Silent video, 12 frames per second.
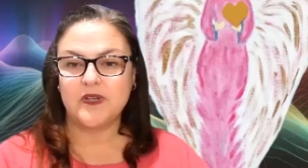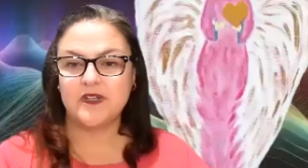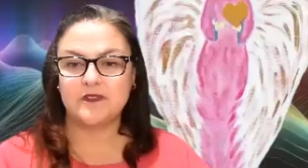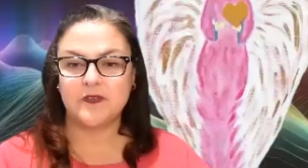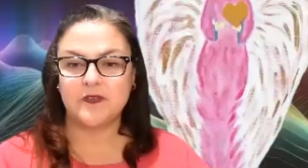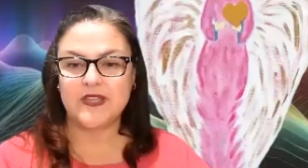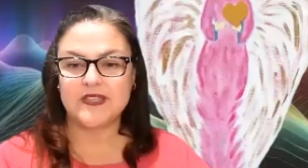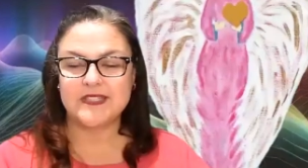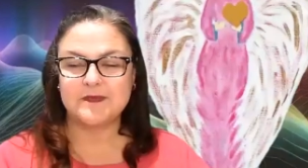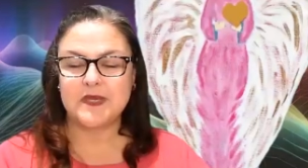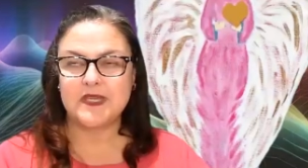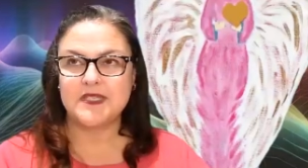Wonderful.
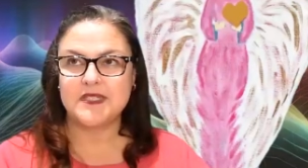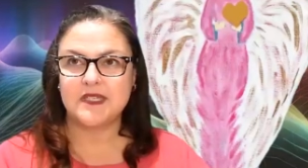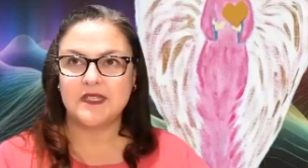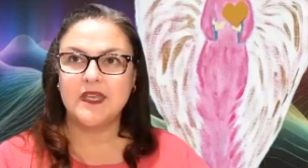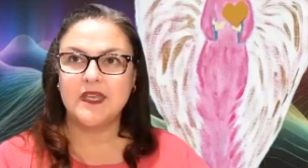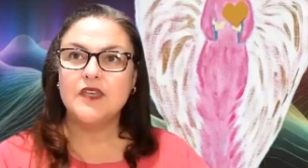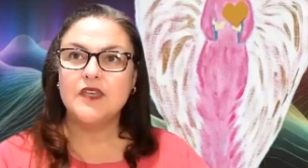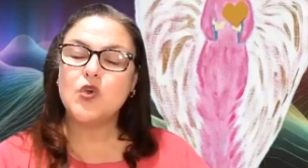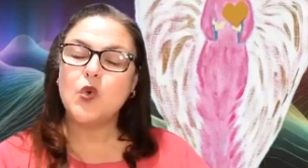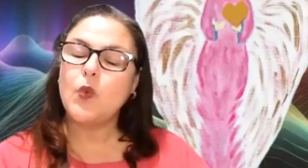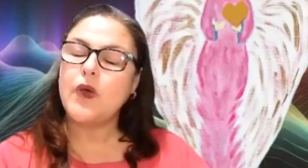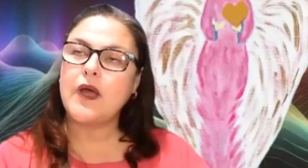That's amazing.
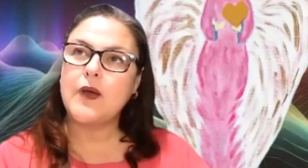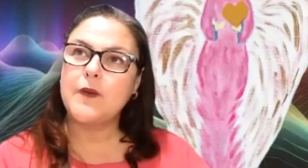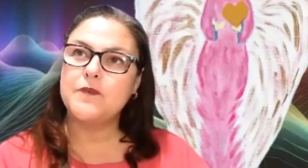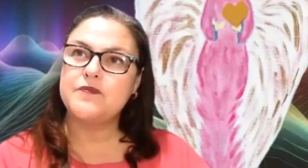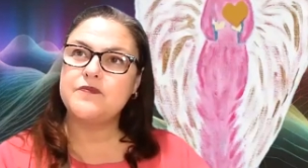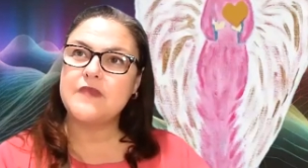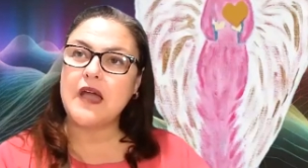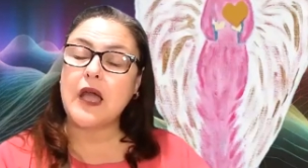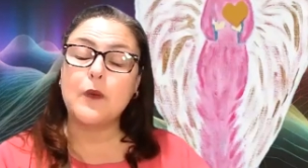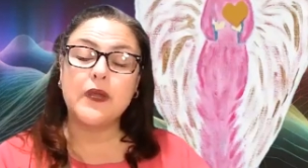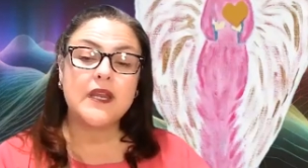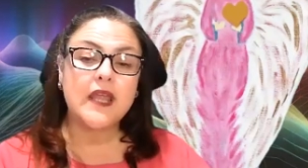So,
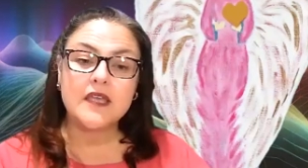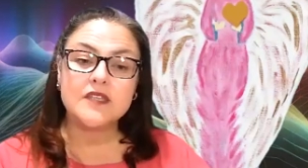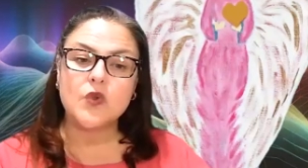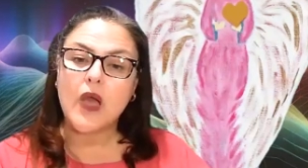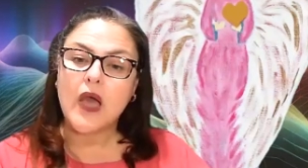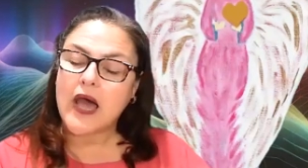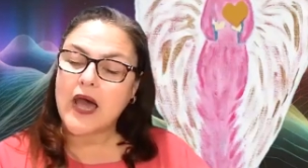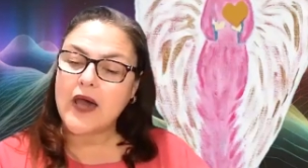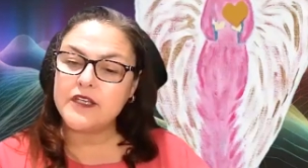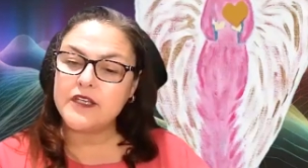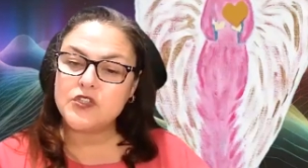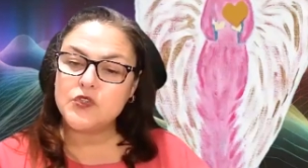I wanted to ask you,
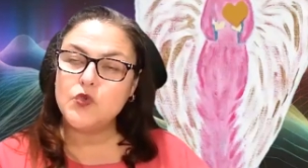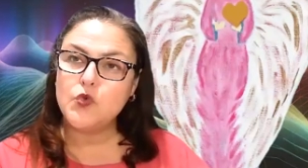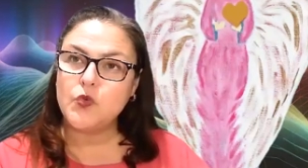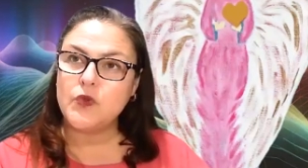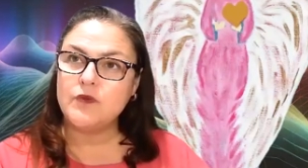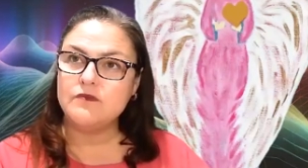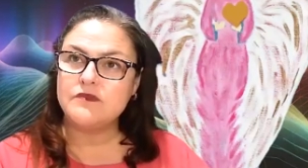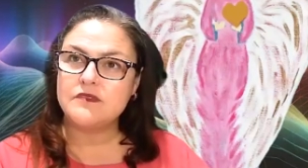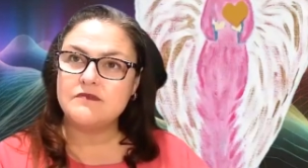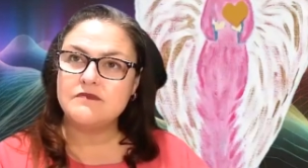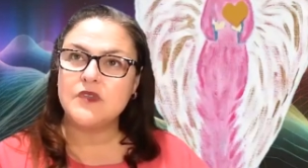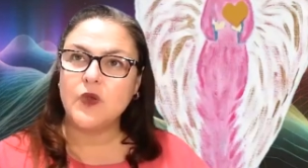how did you,
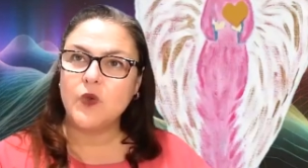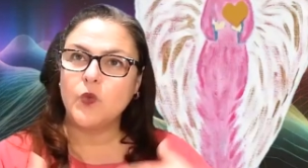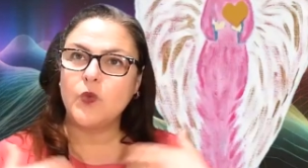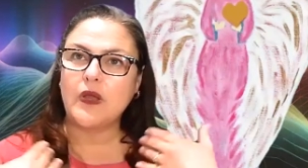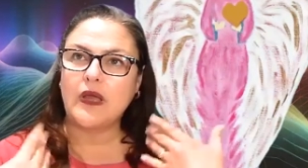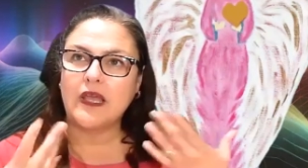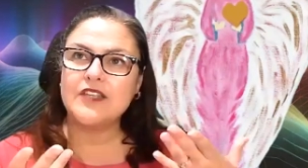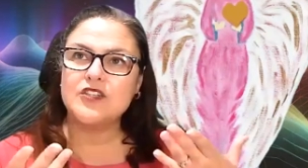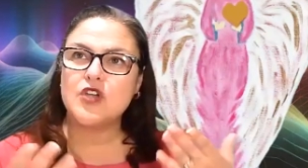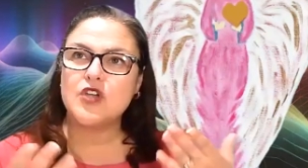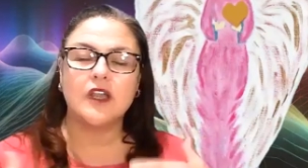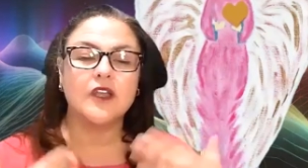I
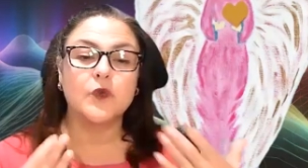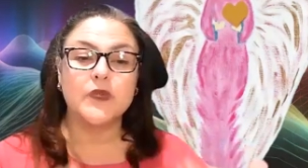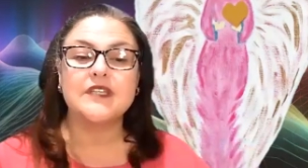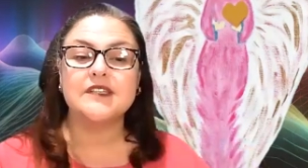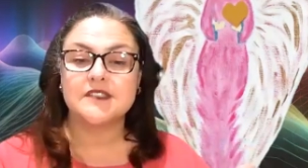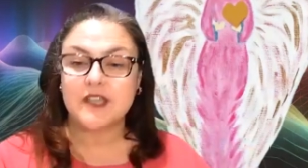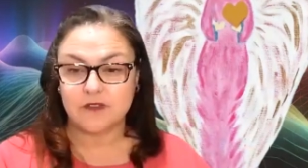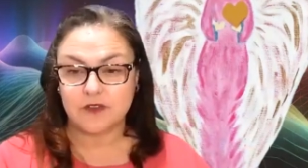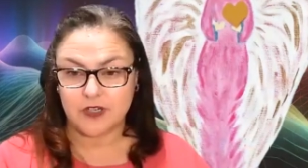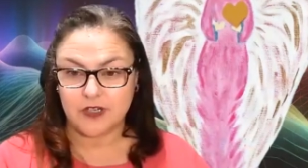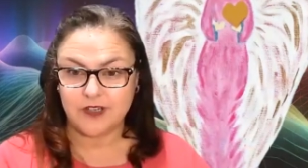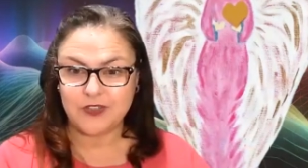like to call it
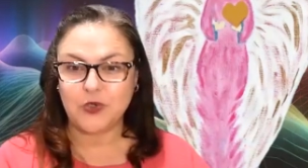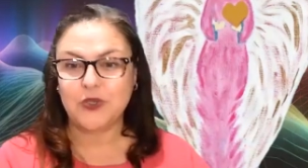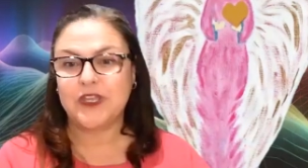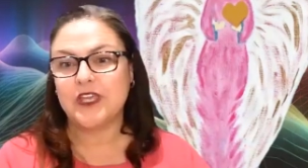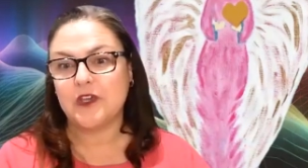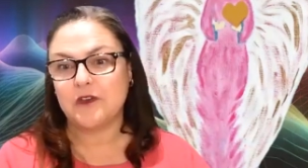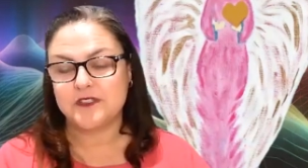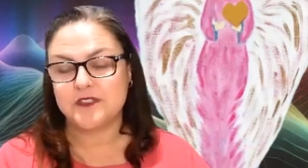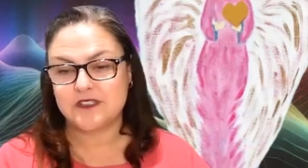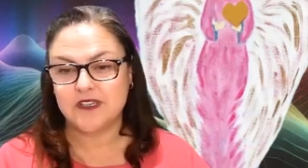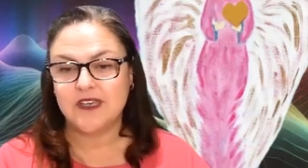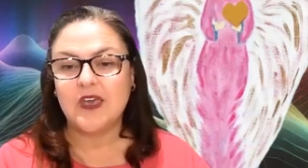rediscover your
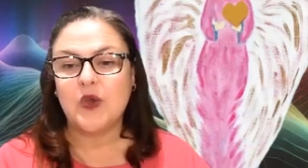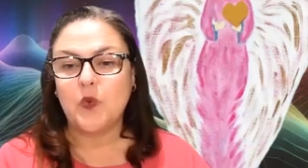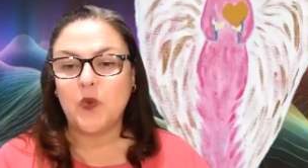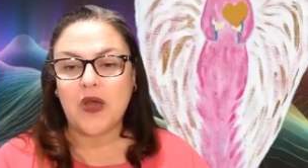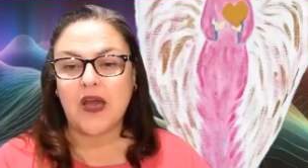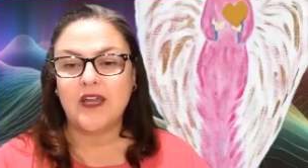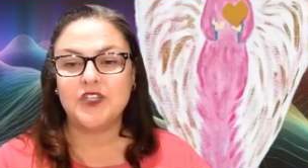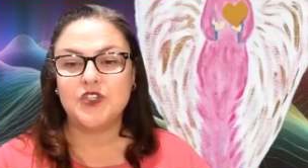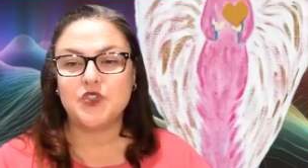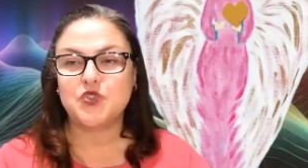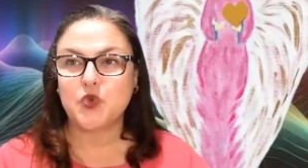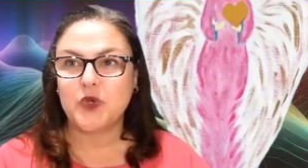gifts. How
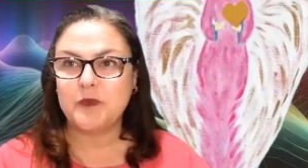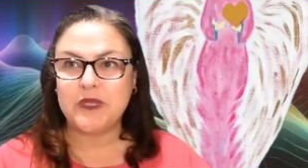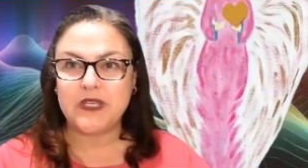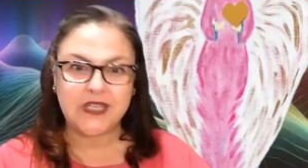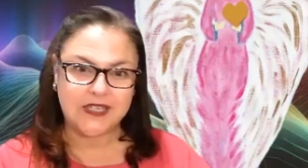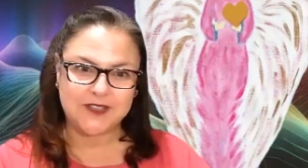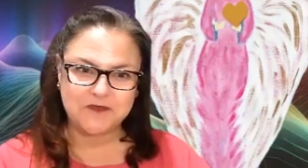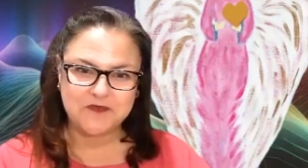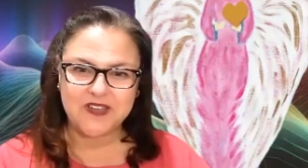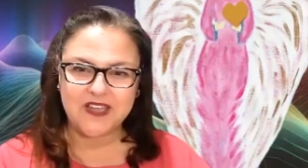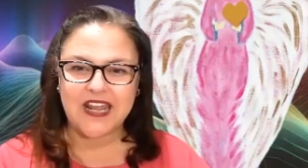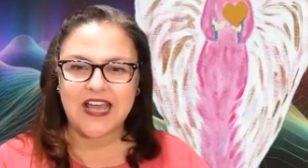did your story begin?
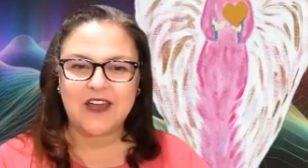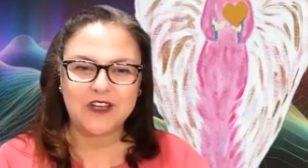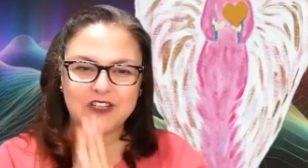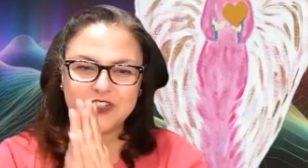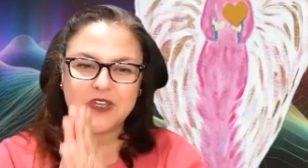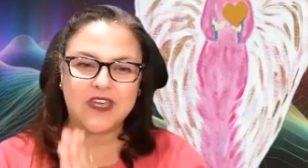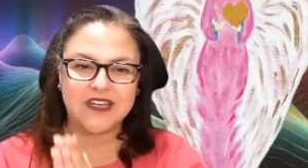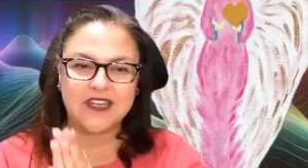And how did